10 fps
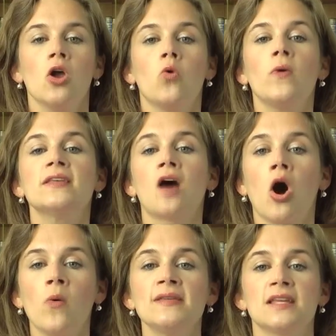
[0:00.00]
We
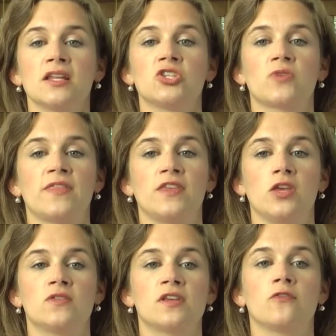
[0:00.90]
always illustrate the
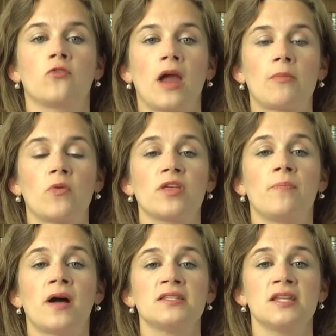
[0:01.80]
use of grammar with
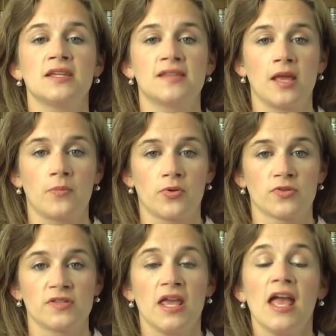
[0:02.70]
abundant
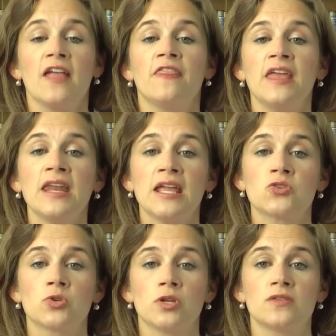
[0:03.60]
examples, then
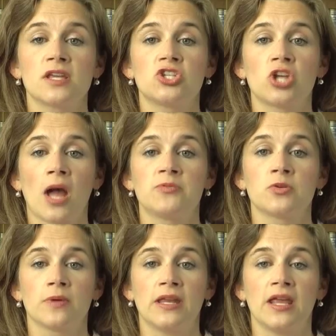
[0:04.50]
introduce a
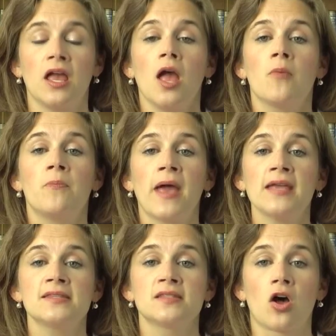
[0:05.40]
chapter reading
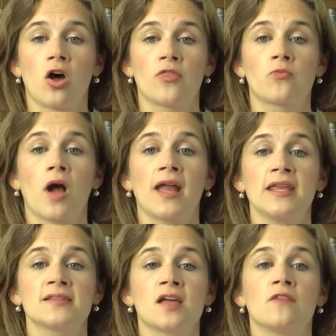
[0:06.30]
based on the
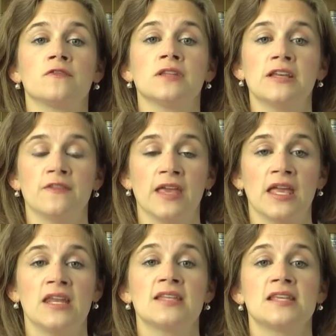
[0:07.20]
writings of Livy
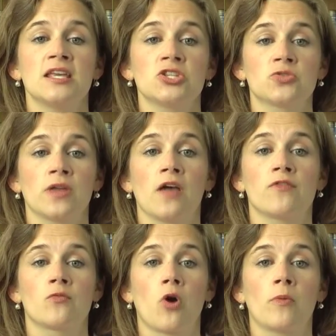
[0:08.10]
in his history of
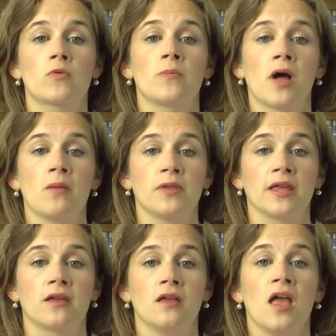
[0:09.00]
the Roman
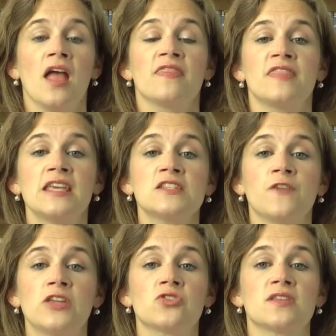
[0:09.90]
Republic. These
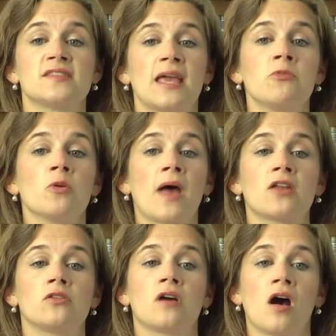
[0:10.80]
feature the same
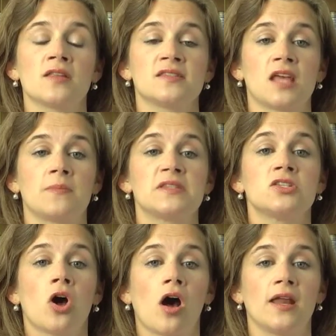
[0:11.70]
grammatical concepts
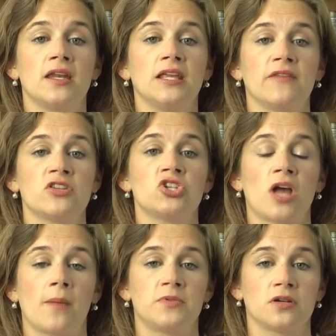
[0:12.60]
taught in a given
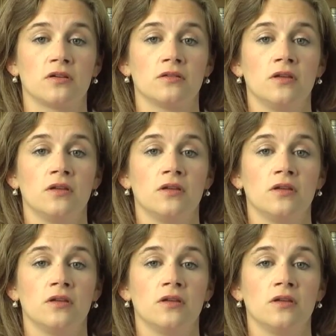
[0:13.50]
chapter.